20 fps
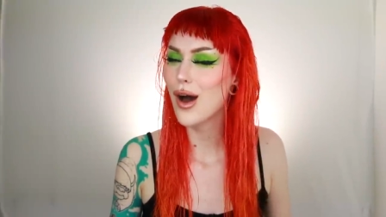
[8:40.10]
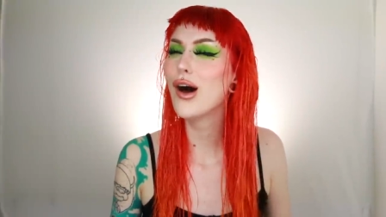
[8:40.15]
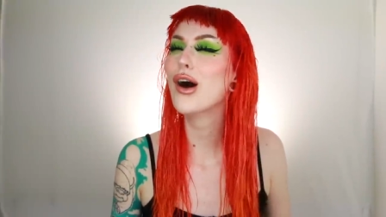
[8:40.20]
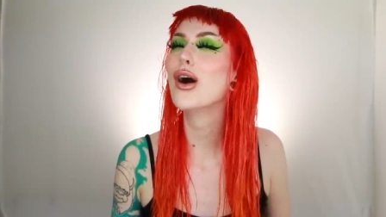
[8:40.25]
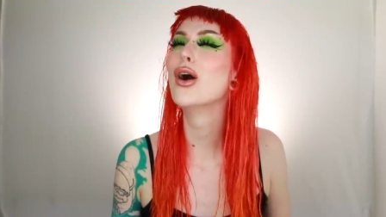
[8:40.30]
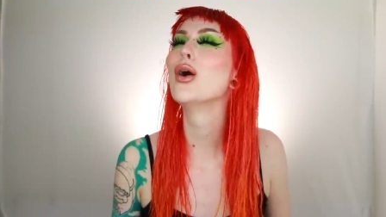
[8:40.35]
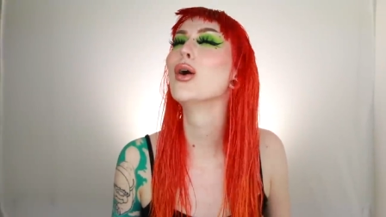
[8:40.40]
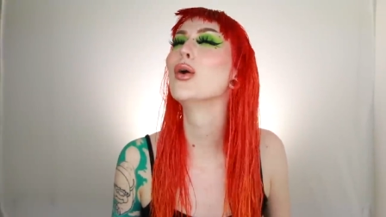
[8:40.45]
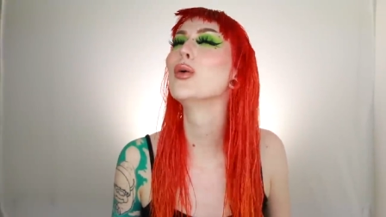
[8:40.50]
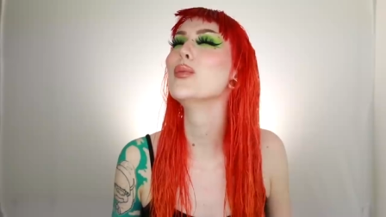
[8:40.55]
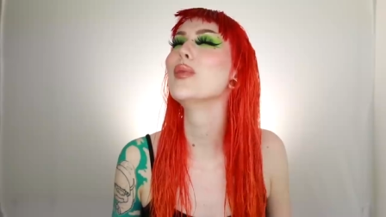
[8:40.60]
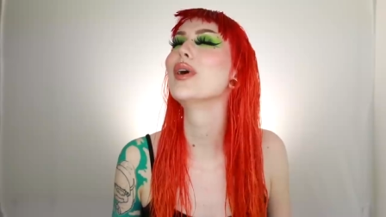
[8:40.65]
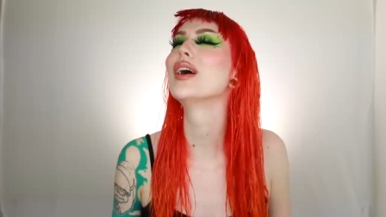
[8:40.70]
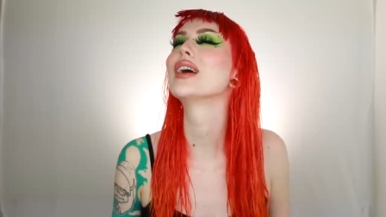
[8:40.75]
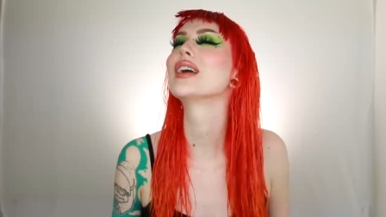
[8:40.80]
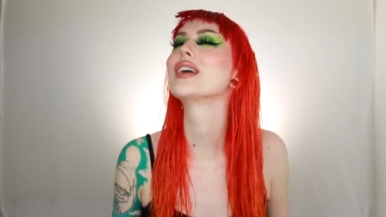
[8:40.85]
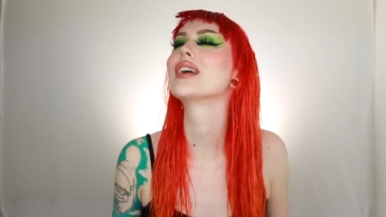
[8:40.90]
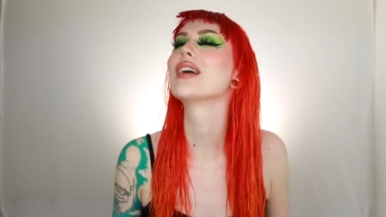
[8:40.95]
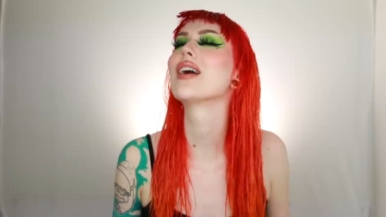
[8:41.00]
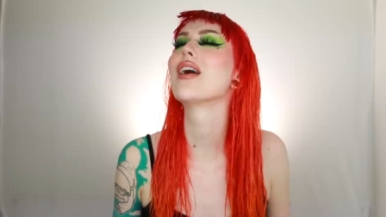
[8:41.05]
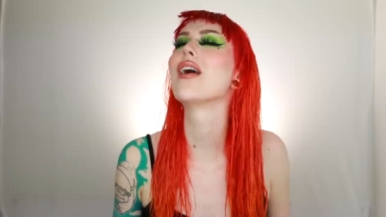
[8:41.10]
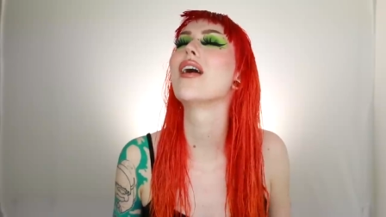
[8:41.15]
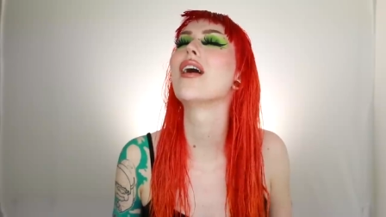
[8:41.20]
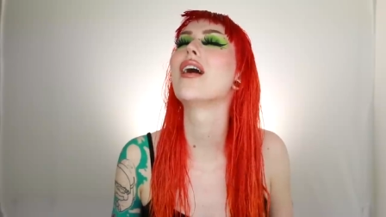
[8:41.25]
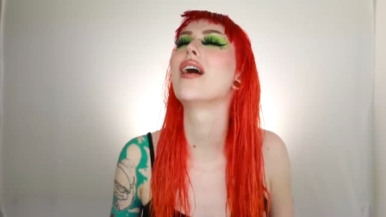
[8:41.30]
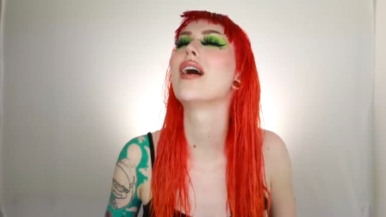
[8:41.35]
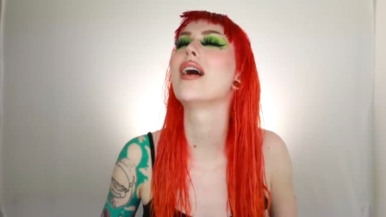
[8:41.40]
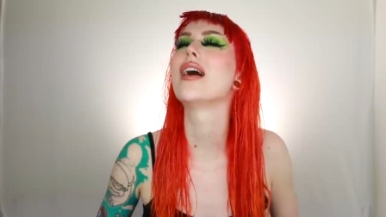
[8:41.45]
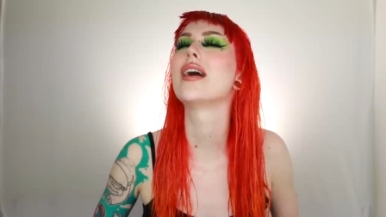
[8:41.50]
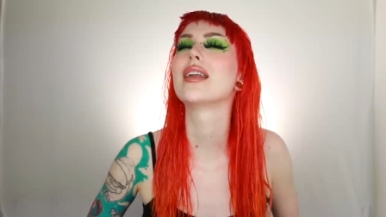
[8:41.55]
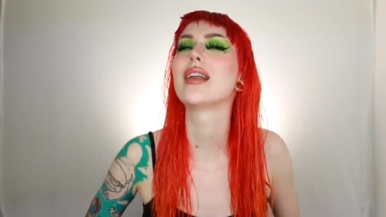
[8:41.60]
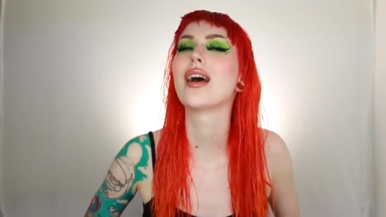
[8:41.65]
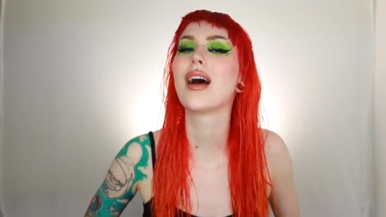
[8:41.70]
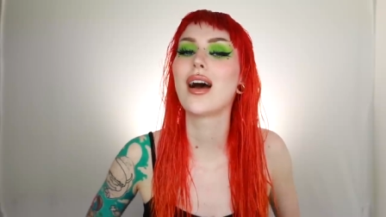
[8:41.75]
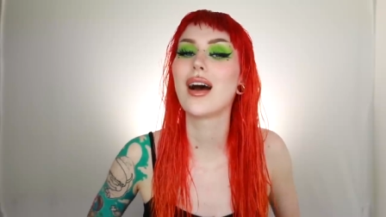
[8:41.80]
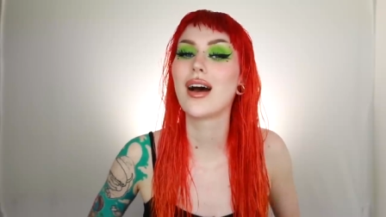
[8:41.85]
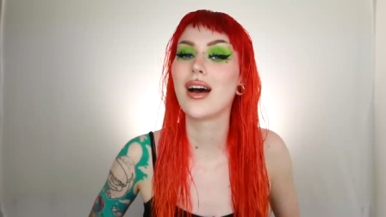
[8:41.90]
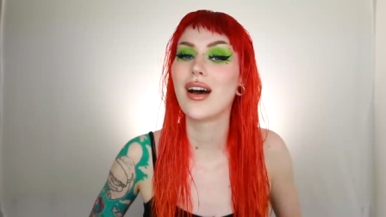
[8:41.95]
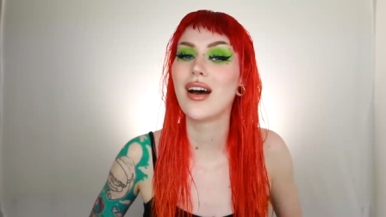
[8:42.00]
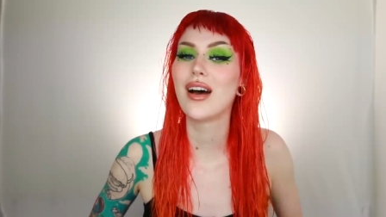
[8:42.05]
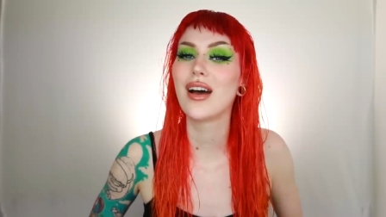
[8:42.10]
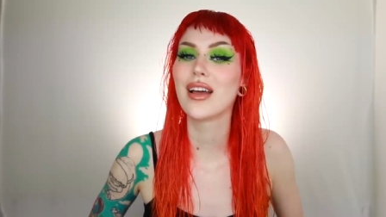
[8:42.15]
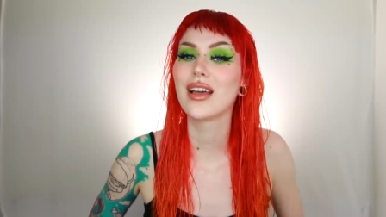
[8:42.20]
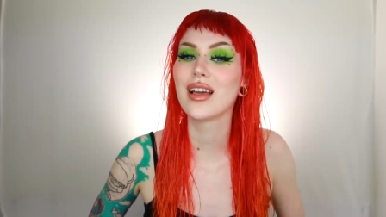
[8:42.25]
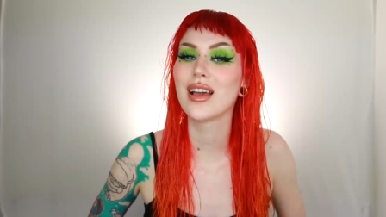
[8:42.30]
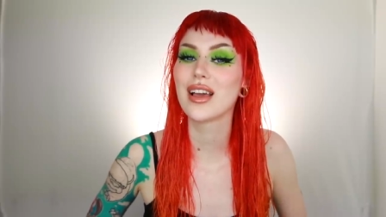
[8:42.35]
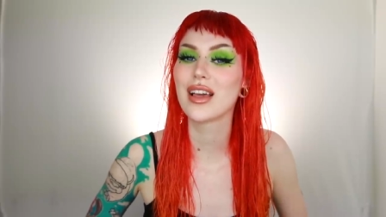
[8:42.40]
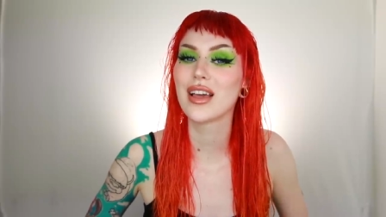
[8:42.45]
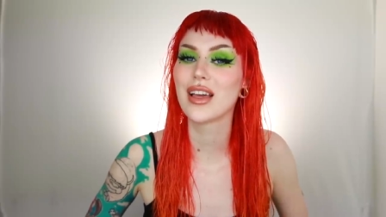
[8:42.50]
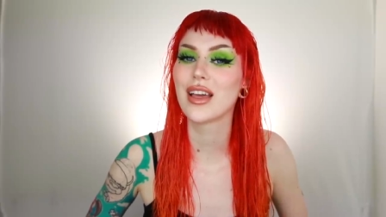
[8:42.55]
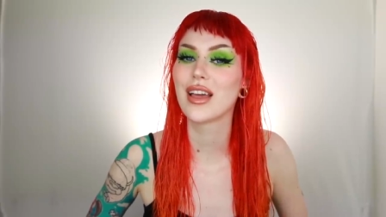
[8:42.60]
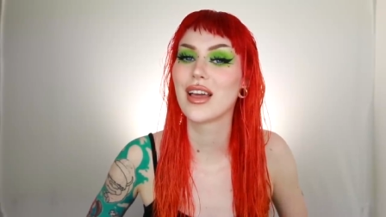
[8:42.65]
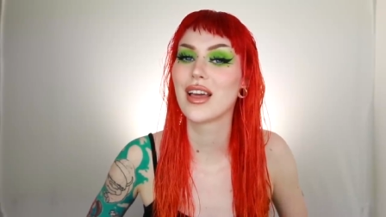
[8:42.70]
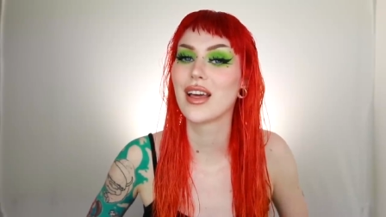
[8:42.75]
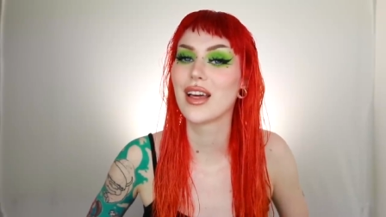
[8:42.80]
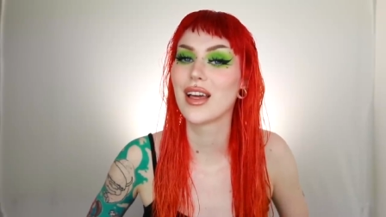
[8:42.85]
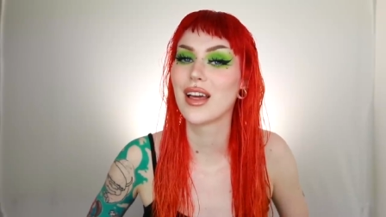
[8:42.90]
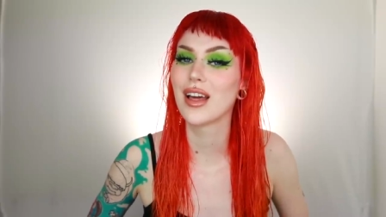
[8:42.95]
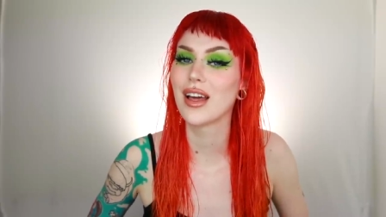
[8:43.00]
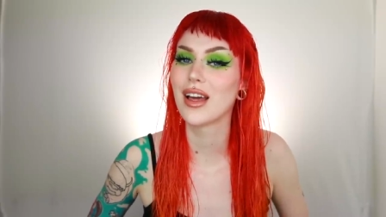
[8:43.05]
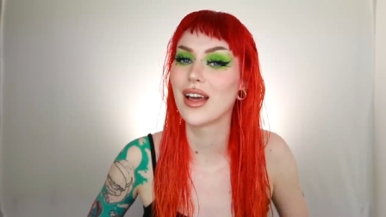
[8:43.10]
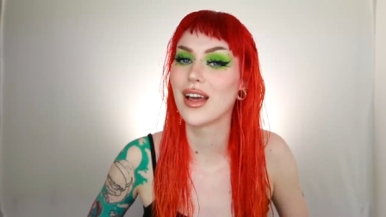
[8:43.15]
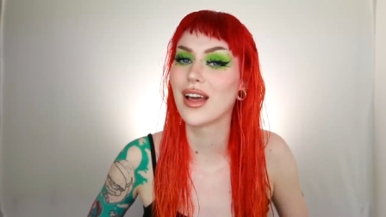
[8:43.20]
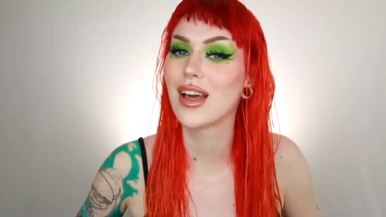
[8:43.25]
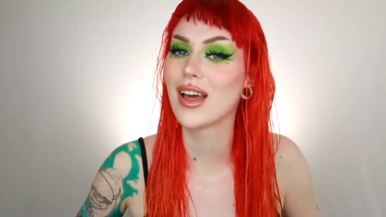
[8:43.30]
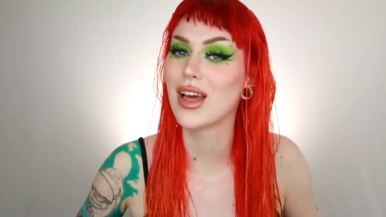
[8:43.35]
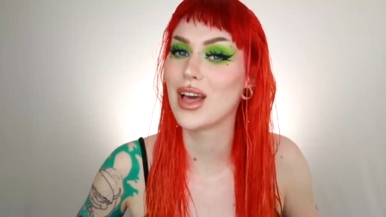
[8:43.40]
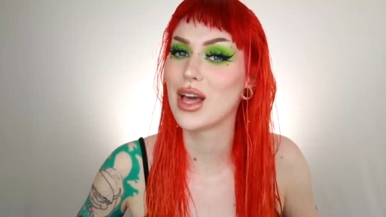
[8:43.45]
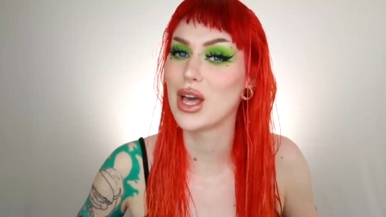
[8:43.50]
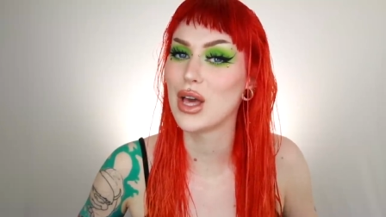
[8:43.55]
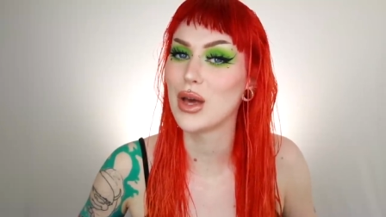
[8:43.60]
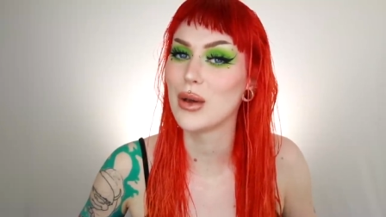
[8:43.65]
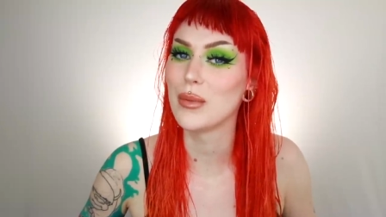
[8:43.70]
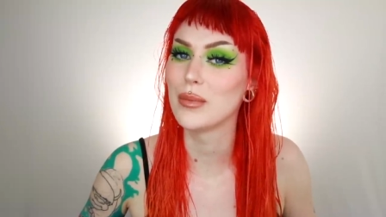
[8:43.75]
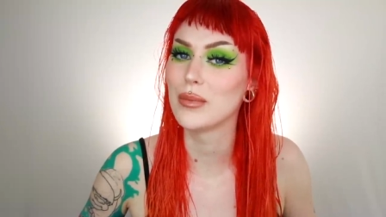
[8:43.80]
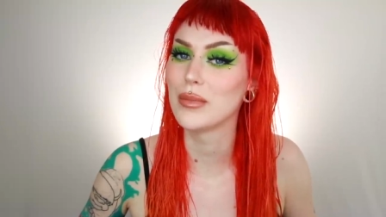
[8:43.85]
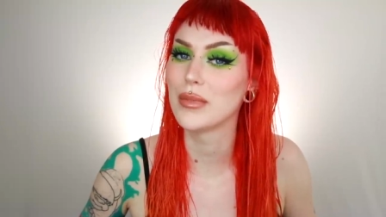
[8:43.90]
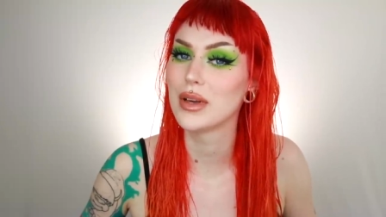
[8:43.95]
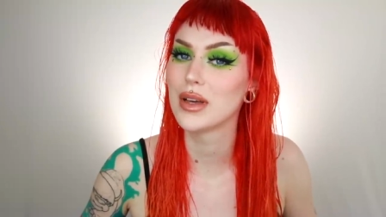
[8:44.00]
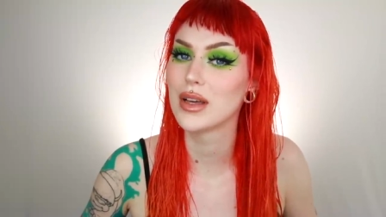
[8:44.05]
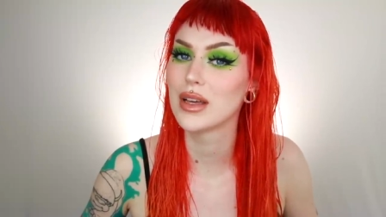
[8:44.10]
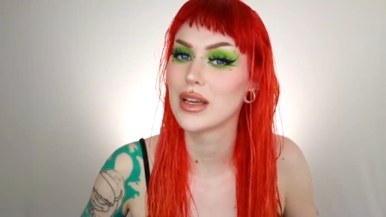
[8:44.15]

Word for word: Oh my god, I am